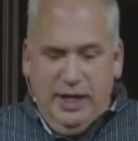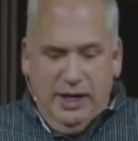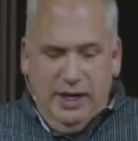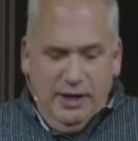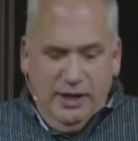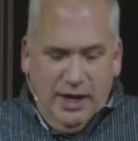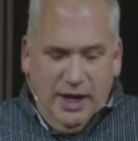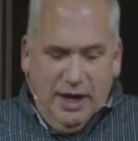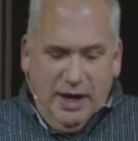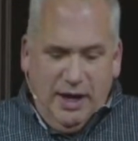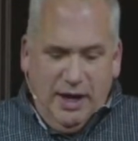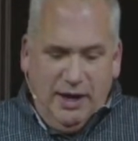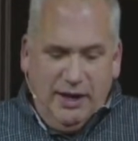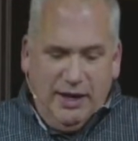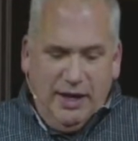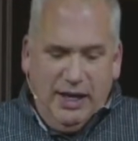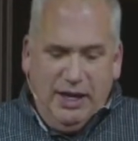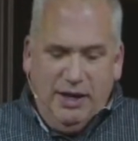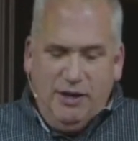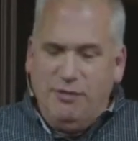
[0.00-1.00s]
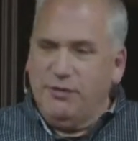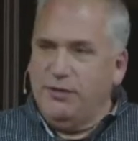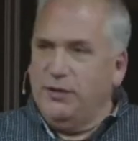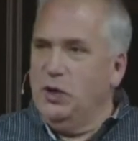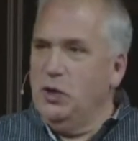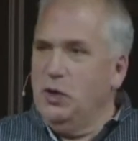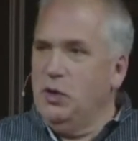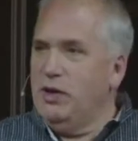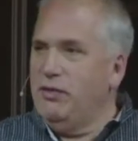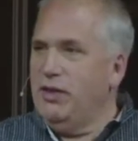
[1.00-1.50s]
In, uh, in a
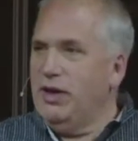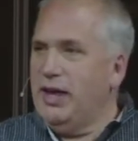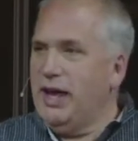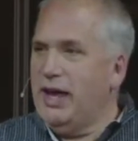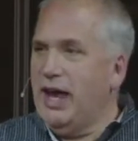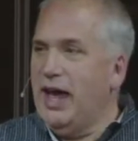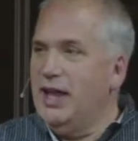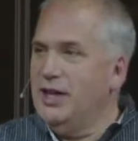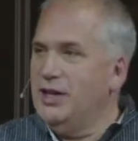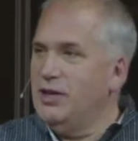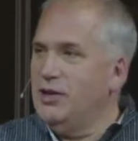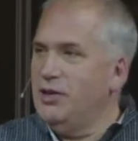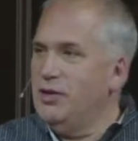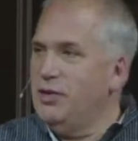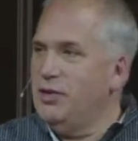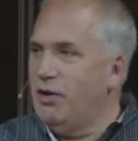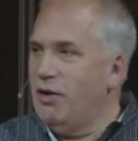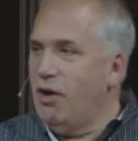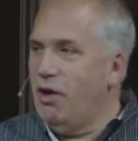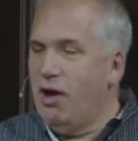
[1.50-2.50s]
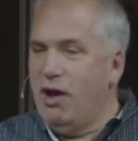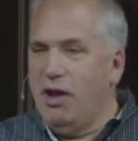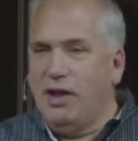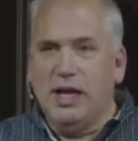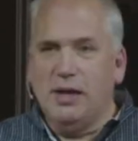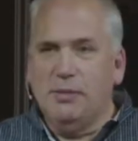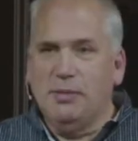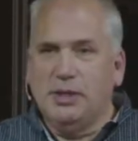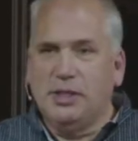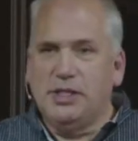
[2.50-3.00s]
fluke of the calendar, they're
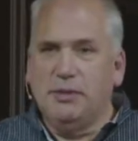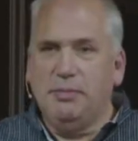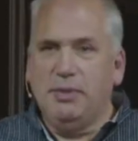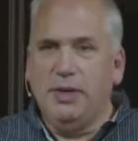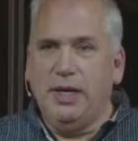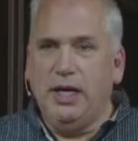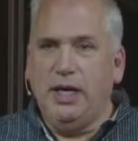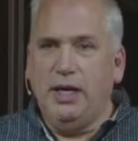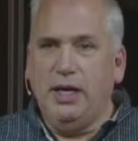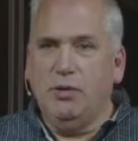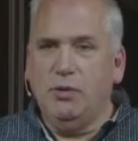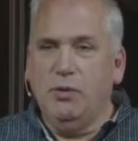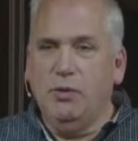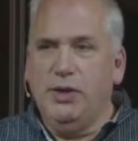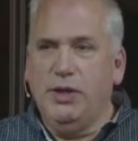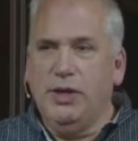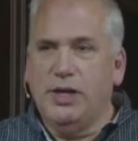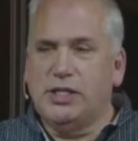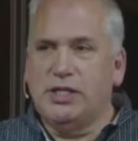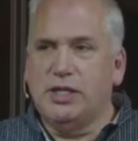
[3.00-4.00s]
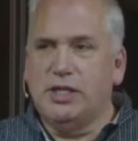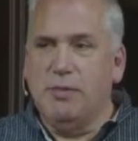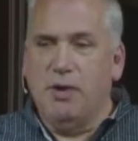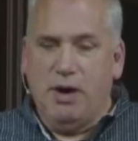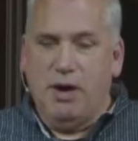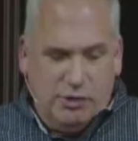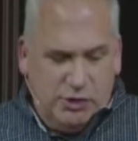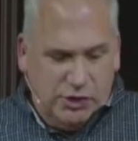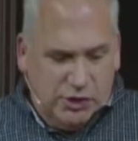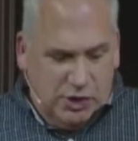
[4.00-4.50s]
all able to be with us
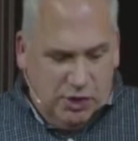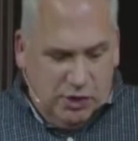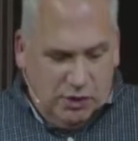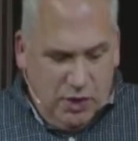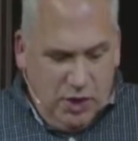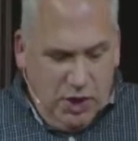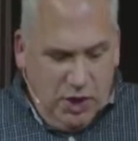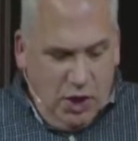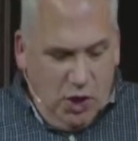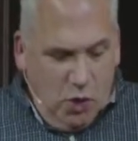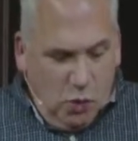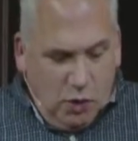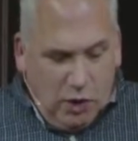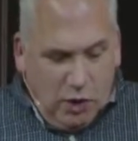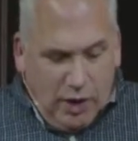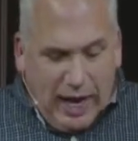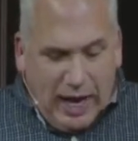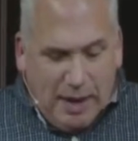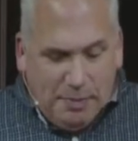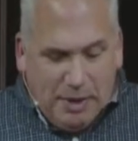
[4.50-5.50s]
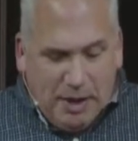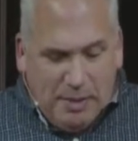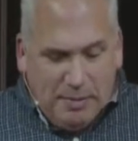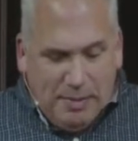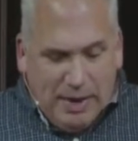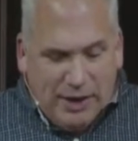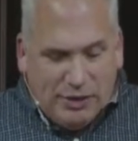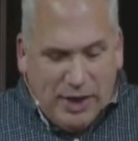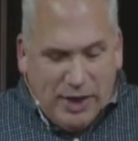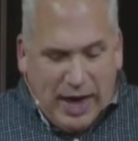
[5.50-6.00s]
tomorrow. So we're happy
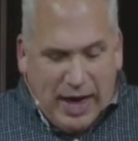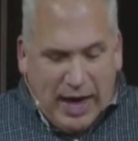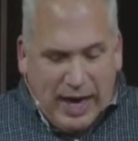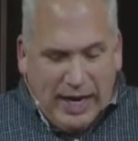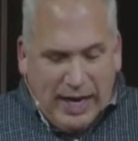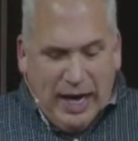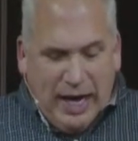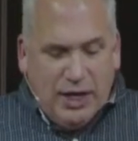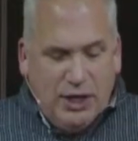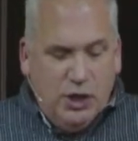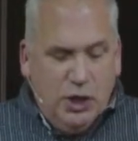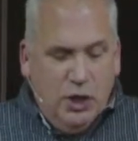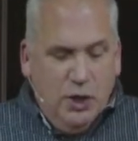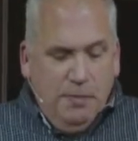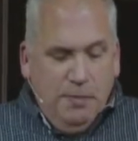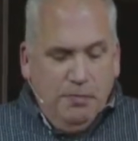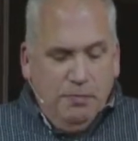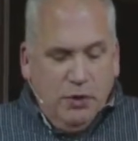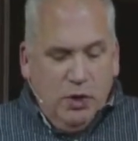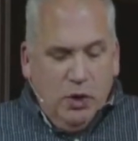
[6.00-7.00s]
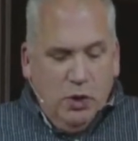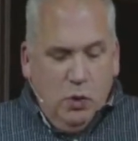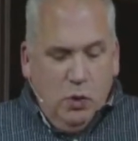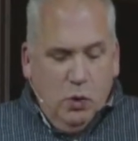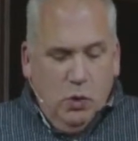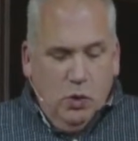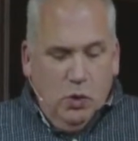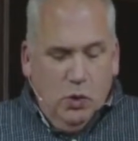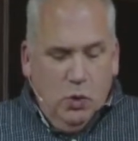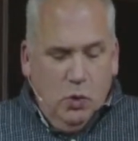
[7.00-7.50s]
about that. And
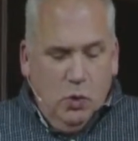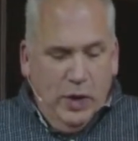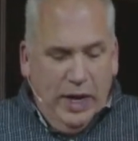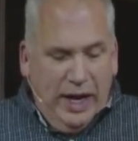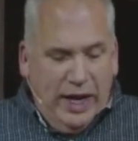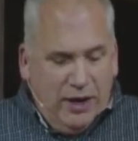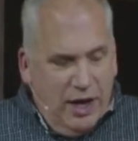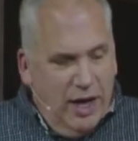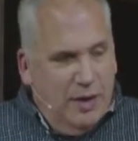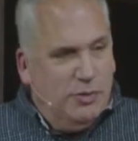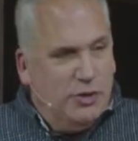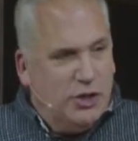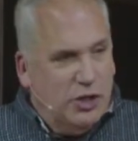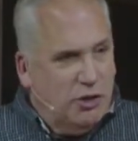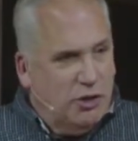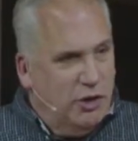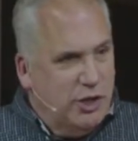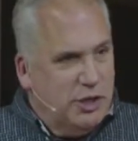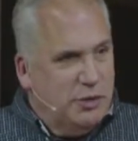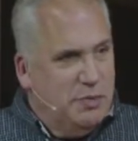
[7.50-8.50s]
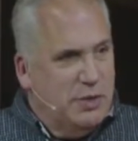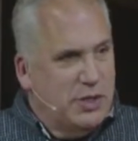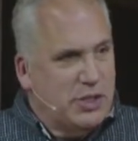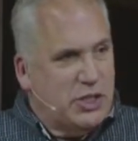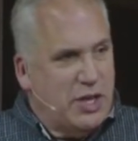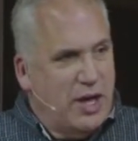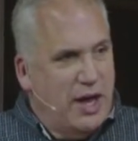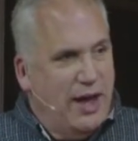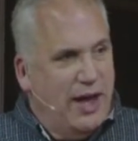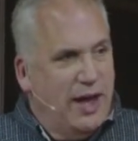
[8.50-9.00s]
when it comes to
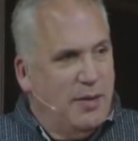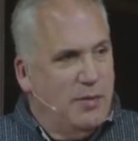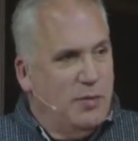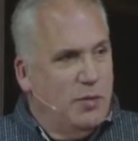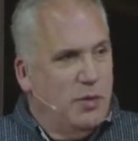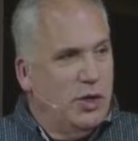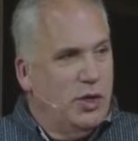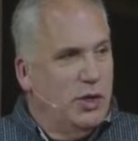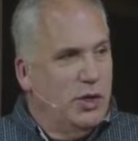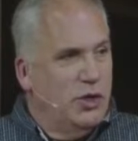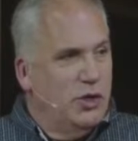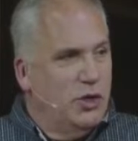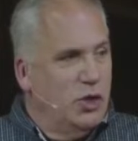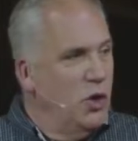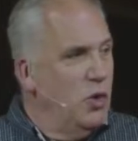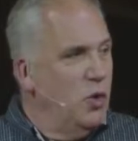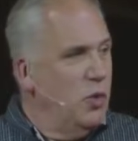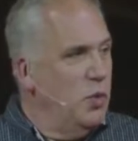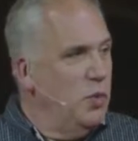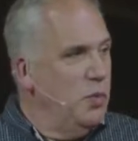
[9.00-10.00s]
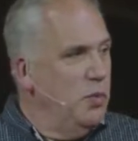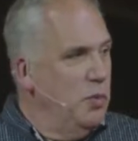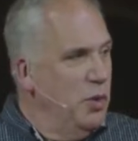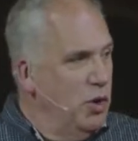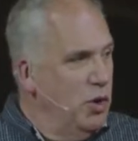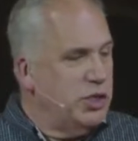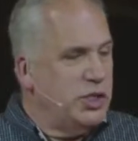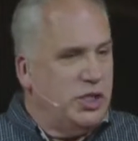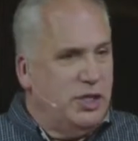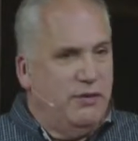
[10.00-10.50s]
Christmas time, don't
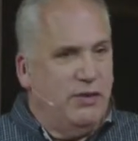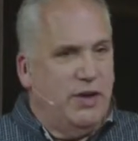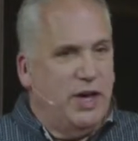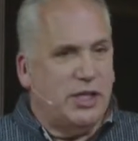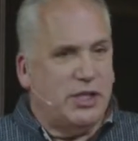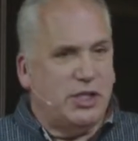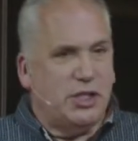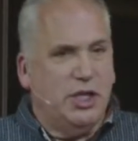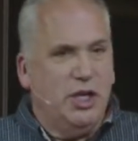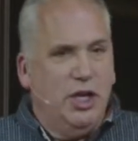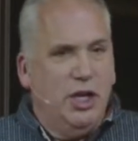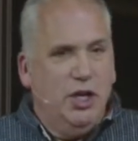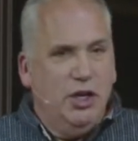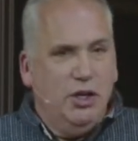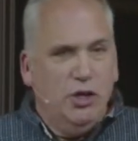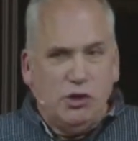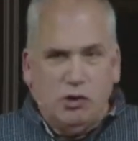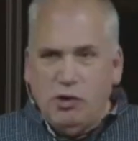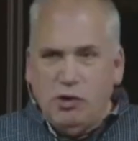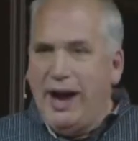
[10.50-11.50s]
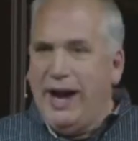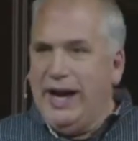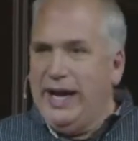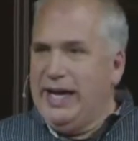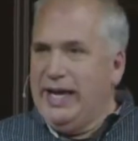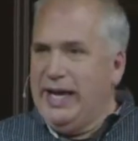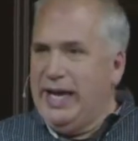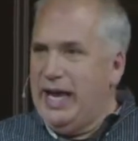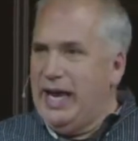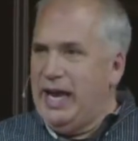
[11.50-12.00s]
most of us
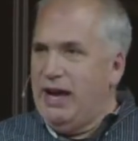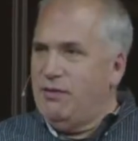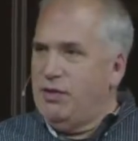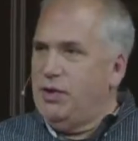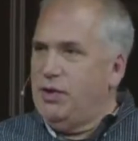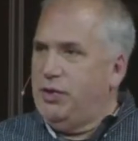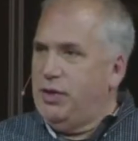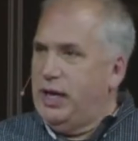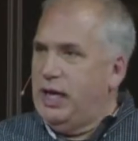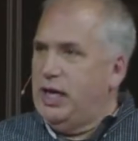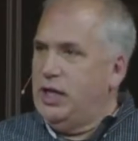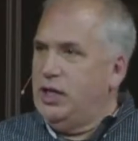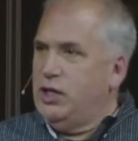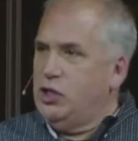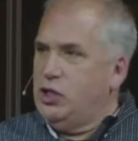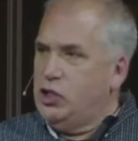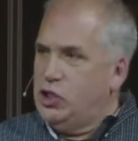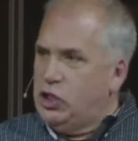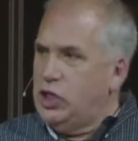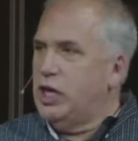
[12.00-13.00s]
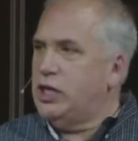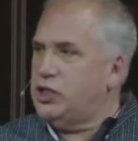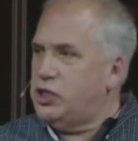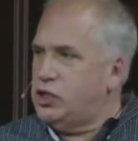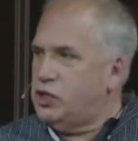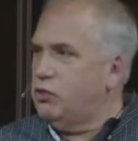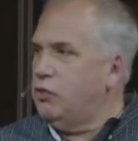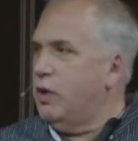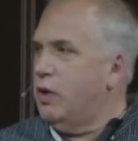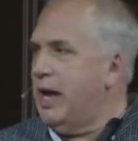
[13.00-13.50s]
try to get everything
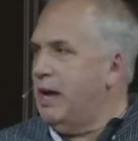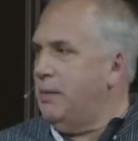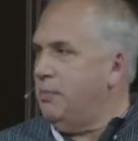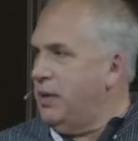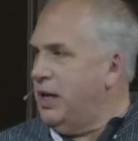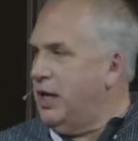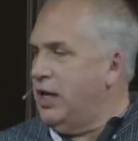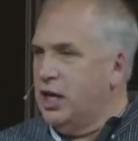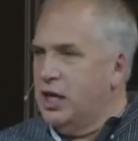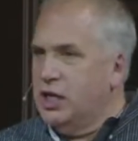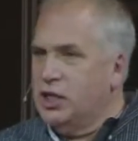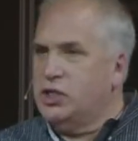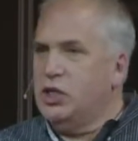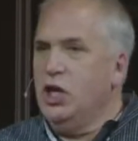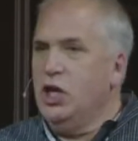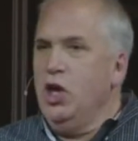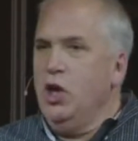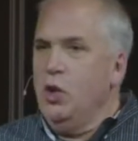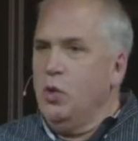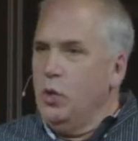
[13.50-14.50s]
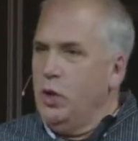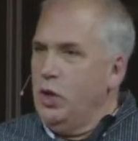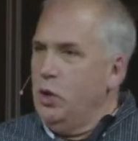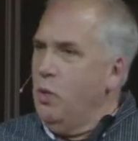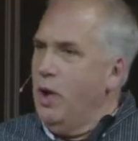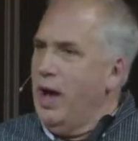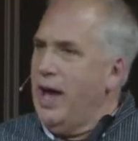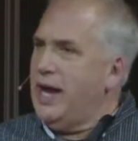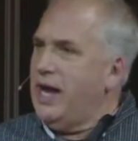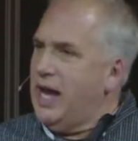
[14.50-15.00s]
just right because
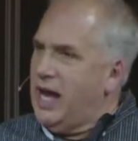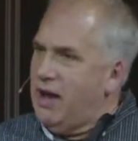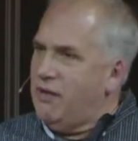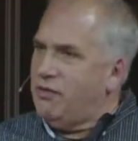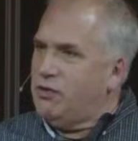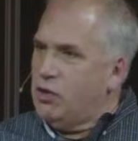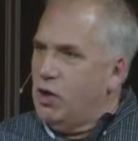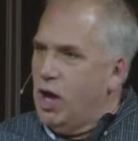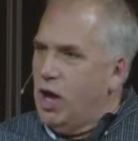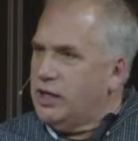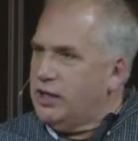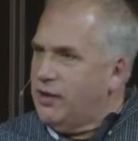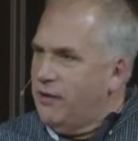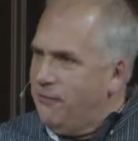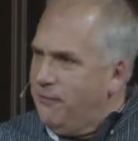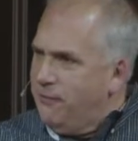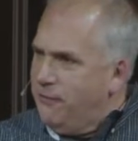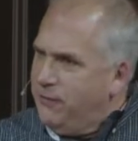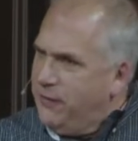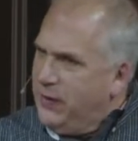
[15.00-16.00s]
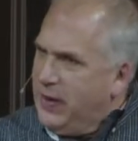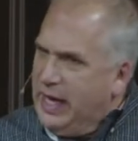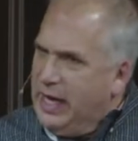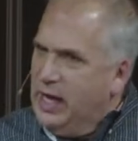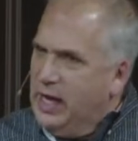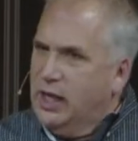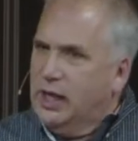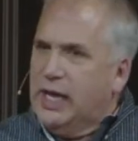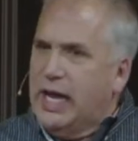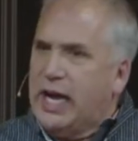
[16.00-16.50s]
we want it, after all, to
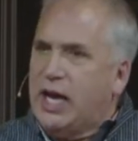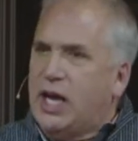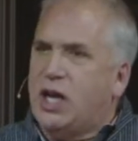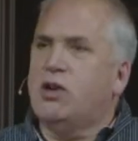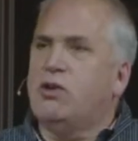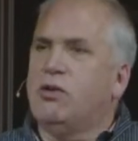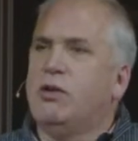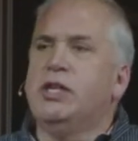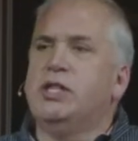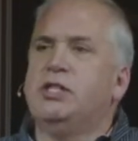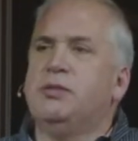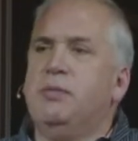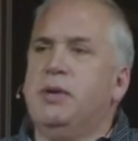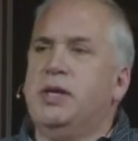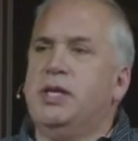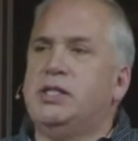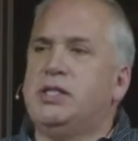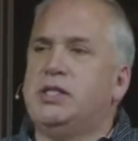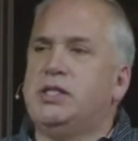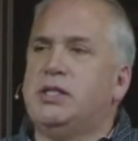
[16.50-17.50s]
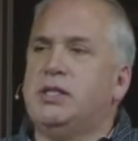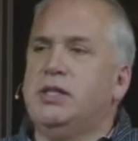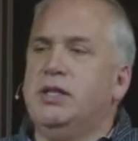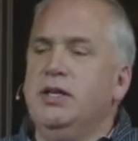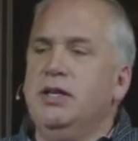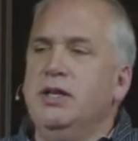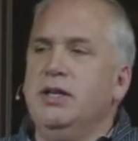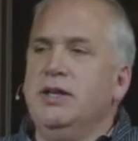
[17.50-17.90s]
feel like Christmas.